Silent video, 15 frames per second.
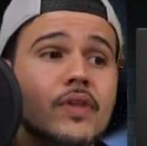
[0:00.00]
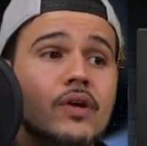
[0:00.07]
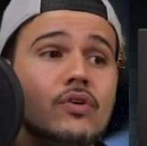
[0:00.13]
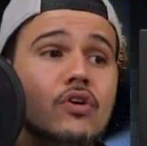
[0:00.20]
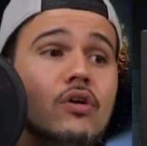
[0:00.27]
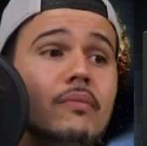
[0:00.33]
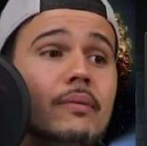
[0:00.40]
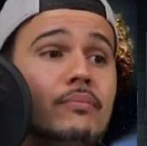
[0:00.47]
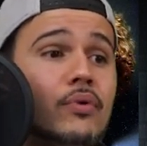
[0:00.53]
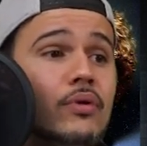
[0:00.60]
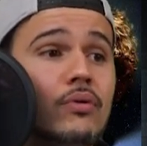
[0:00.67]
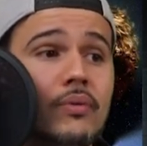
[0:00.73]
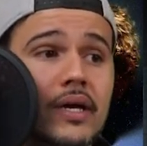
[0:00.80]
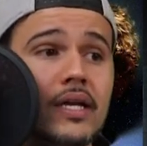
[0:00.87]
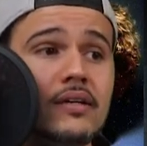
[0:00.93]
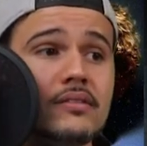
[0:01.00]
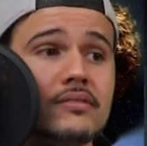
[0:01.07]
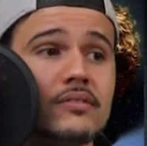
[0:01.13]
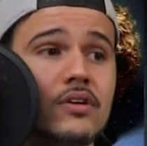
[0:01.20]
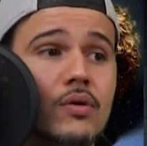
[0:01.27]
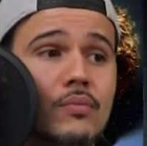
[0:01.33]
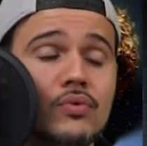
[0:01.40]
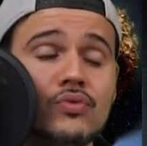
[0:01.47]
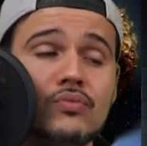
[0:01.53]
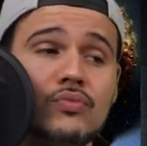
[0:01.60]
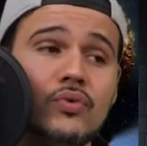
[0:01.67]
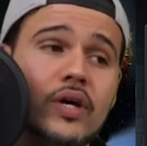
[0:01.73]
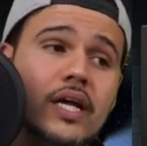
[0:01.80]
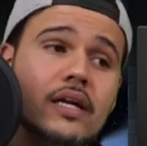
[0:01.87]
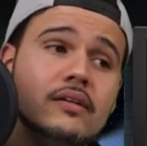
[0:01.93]
no me puedo ver como tu
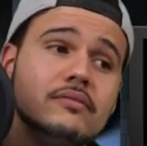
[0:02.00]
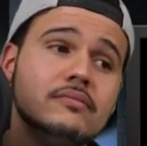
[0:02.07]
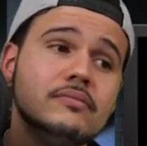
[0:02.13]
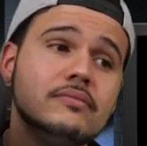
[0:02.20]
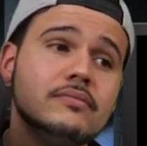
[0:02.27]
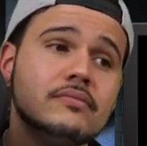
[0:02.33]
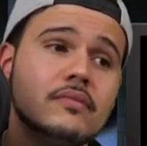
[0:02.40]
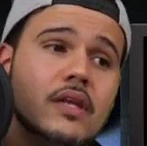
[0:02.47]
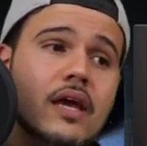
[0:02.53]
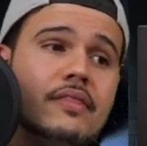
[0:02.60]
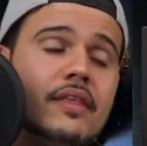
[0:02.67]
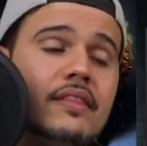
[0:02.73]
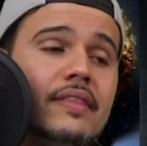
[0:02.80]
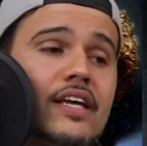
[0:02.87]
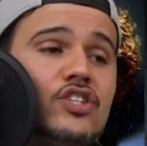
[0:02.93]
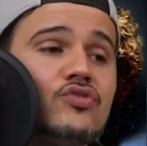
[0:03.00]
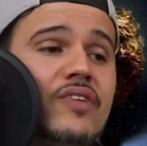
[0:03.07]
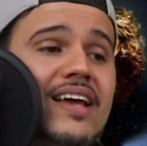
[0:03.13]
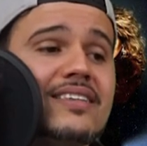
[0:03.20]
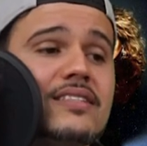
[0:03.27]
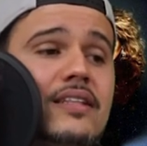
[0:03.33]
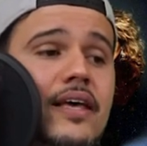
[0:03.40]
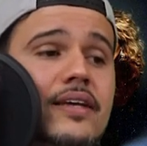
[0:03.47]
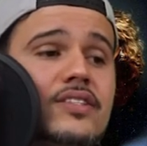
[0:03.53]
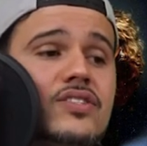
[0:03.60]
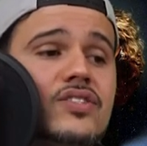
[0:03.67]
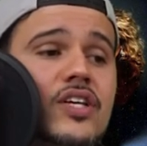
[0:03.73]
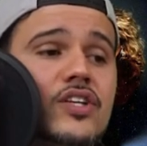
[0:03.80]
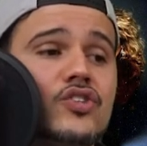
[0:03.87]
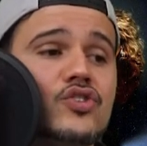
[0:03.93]
mujer. And then that
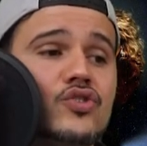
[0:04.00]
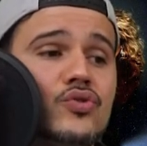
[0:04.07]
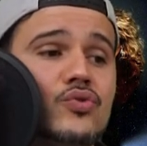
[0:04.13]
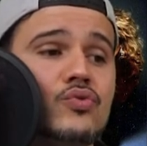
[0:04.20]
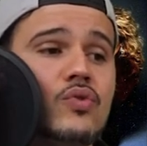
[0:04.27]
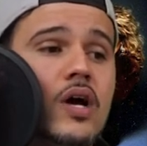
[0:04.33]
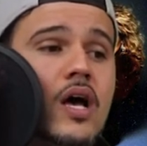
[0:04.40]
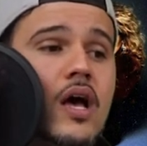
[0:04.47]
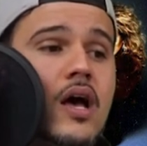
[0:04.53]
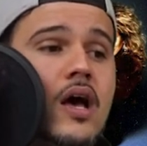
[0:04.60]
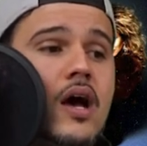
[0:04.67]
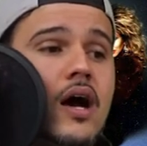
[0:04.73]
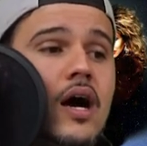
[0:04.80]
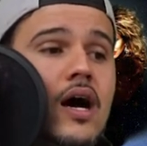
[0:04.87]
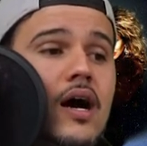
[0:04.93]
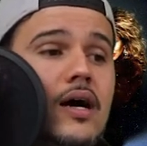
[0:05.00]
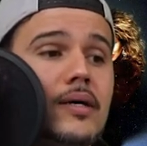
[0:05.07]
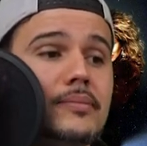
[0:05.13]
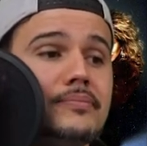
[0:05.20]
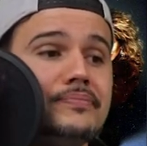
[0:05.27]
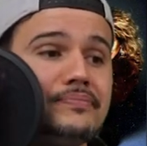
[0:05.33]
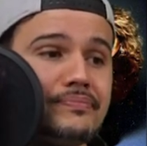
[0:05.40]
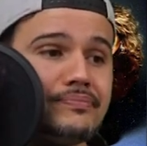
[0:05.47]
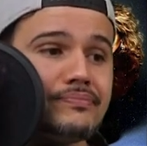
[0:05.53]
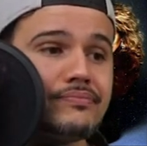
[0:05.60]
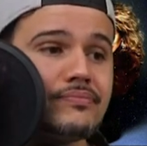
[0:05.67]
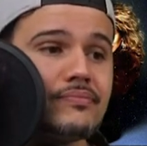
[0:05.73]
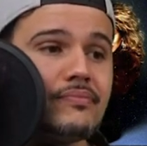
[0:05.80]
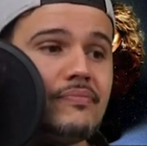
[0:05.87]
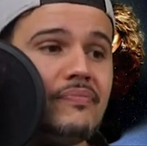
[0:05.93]
translates into
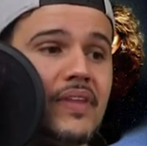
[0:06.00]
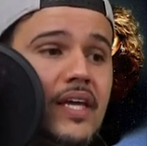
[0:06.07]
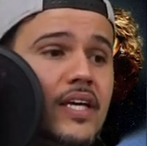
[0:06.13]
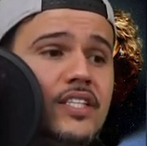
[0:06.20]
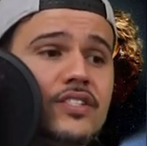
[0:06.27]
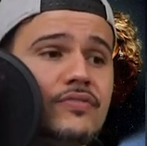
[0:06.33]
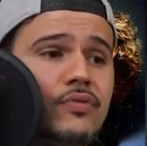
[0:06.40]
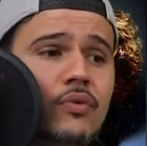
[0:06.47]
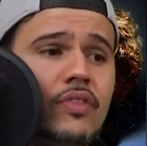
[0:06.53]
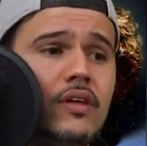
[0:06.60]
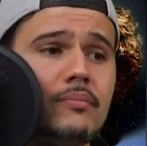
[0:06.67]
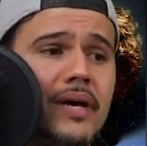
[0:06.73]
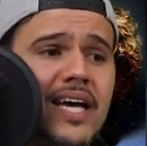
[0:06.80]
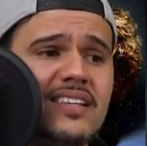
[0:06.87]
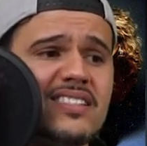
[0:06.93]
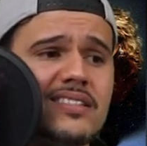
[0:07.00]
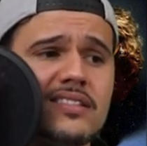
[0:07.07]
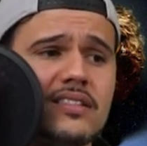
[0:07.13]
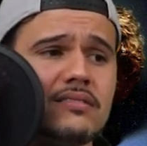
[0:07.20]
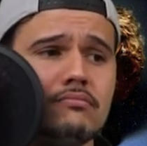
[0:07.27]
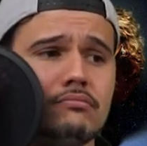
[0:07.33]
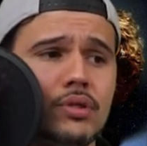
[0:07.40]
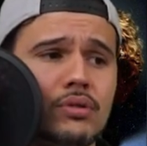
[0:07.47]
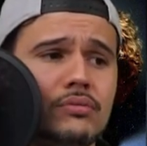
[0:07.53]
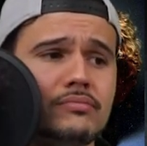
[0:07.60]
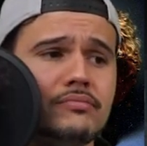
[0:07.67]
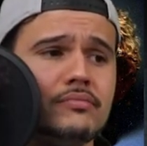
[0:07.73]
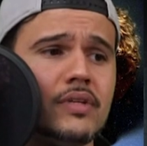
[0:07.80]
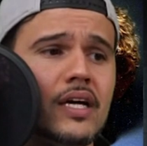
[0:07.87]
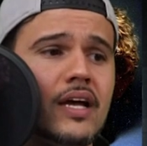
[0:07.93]
it's for the best,
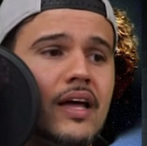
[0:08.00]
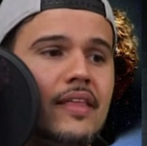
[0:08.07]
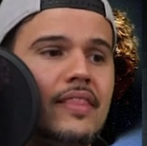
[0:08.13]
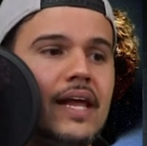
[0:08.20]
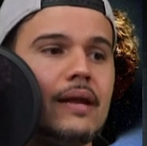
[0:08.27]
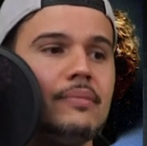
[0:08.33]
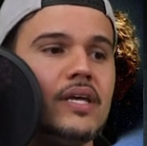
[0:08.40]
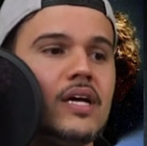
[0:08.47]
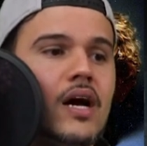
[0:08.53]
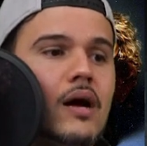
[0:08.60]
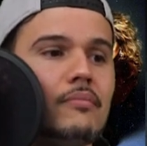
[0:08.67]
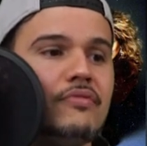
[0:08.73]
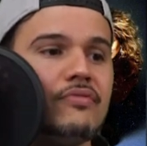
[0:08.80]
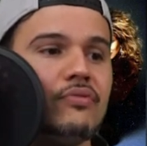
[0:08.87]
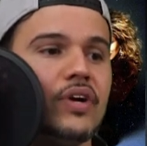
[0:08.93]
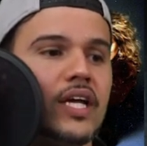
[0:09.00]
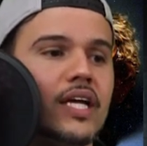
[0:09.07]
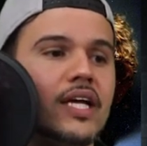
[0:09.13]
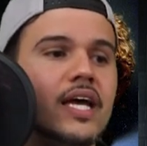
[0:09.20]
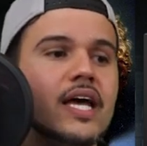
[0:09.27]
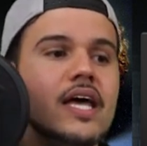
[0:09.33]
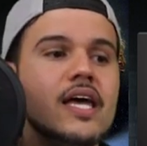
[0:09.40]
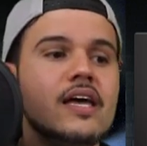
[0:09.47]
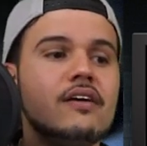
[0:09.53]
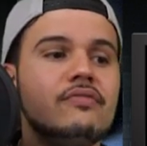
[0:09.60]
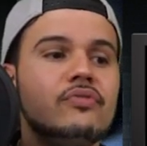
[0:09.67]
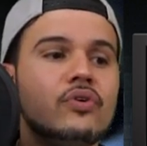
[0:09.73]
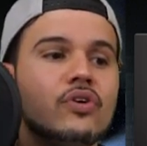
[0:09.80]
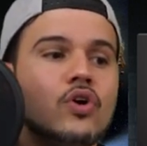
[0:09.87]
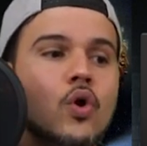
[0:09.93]
boom, that I become free
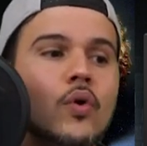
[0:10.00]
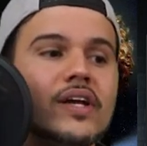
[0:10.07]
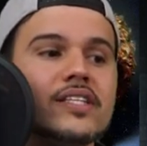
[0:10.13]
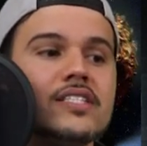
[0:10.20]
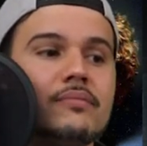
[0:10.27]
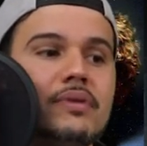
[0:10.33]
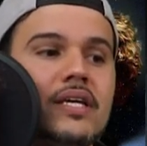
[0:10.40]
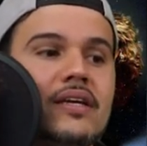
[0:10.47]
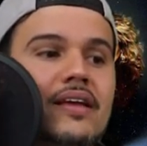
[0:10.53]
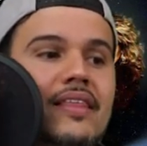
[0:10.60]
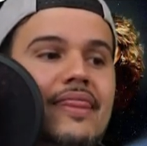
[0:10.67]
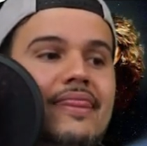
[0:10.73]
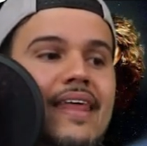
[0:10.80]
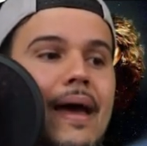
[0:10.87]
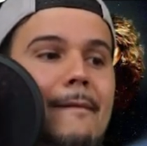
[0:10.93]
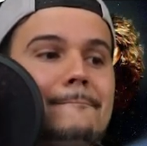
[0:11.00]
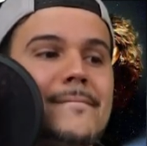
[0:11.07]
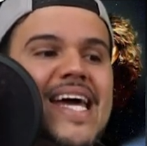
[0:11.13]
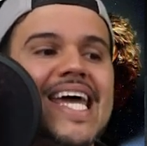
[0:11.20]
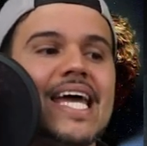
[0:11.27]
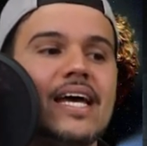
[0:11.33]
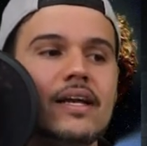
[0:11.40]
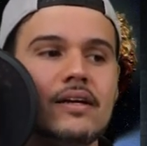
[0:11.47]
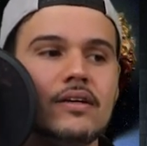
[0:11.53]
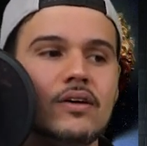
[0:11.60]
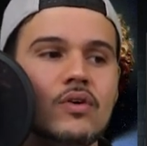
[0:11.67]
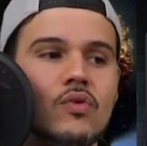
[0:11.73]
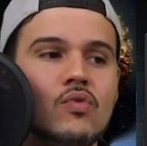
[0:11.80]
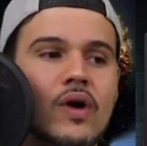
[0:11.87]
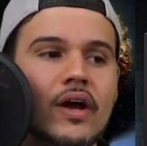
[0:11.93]
if you're going to be that man
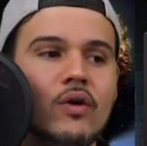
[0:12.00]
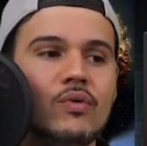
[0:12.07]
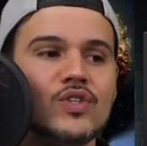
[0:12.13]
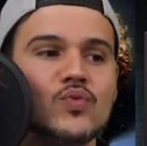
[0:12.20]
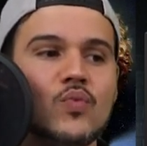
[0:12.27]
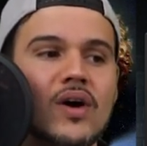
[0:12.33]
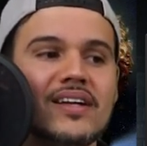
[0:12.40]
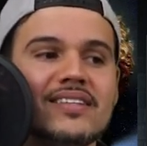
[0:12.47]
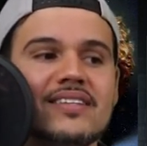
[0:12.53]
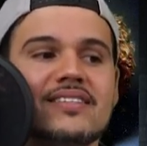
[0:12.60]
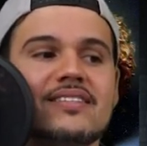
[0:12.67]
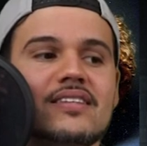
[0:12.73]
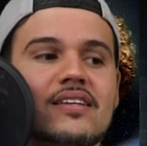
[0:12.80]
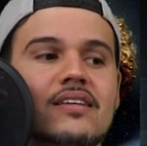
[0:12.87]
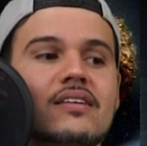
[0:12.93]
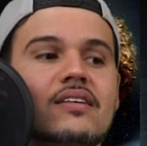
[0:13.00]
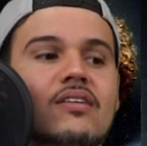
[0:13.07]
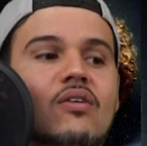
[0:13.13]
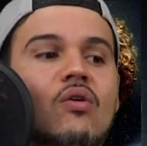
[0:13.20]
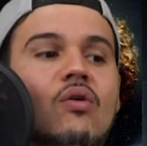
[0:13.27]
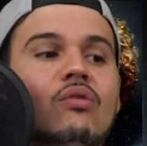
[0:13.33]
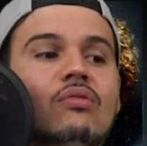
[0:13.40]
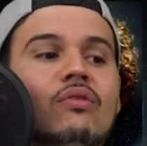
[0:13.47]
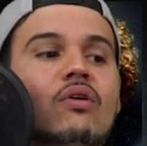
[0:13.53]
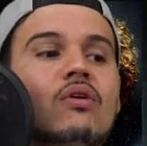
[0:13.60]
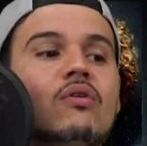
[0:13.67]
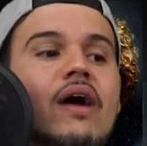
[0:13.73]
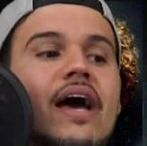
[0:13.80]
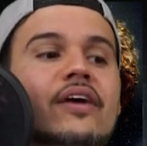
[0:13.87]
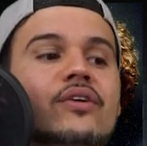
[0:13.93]
who I always wanted to see.
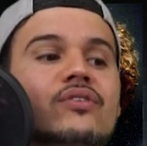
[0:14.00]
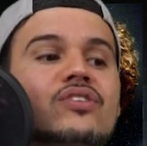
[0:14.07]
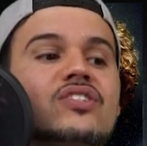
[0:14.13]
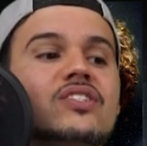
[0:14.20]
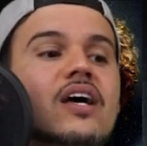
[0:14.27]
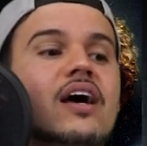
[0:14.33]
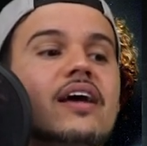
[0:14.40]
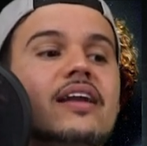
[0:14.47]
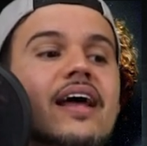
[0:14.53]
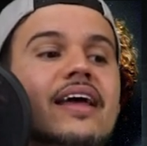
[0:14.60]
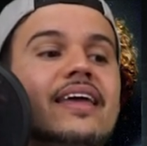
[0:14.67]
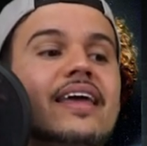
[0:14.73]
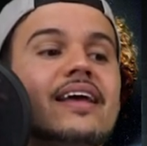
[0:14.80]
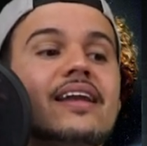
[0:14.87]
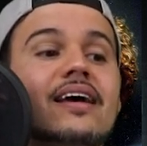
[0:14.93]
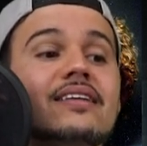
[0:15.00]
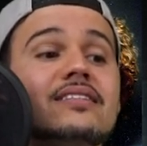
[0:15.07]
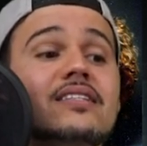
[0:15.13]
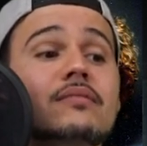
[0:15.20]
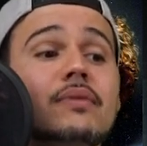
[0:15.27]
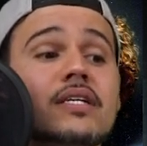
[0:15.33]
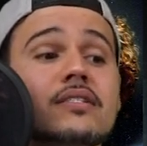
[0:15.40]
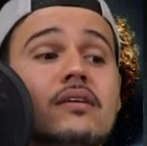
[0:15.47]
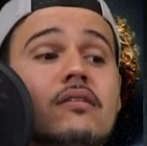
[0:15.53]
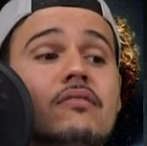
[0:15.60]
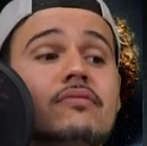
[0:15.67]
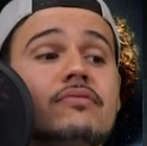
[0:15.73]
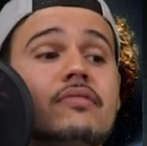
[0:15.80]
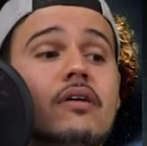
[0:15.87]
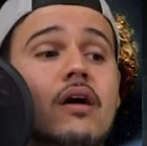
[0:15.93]
Although at your side, I cannot see
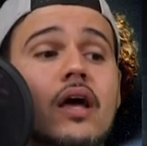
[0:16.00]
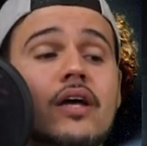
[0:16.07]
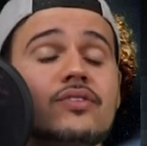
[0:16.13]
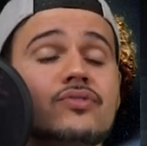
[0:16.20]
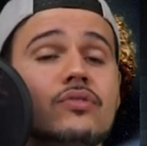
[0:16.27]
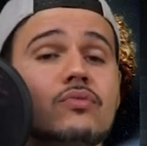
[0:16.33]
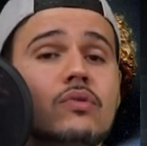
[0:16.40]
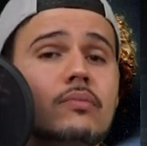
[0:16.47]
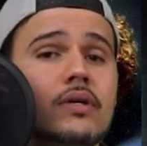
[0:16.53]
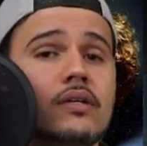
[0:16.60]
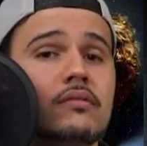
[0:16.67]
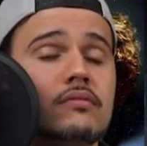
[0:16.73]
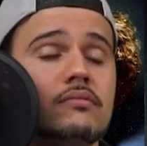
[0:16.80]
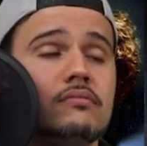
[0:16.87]
myself as your woman.